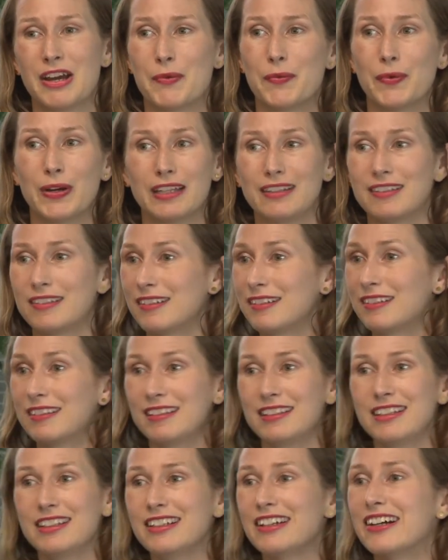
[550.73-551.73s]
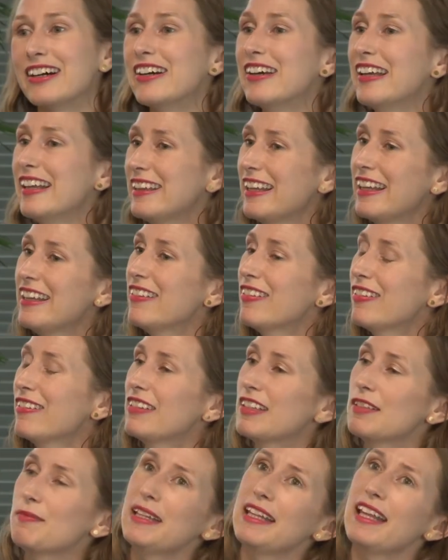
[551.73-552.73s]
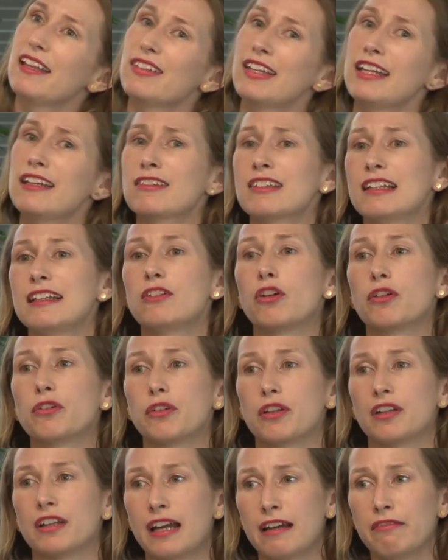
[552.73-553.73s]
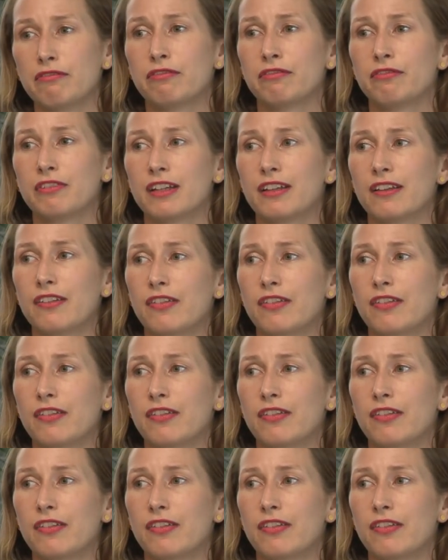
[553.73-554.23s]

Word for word: which, you know, it, it's, to me that's actually not good enough.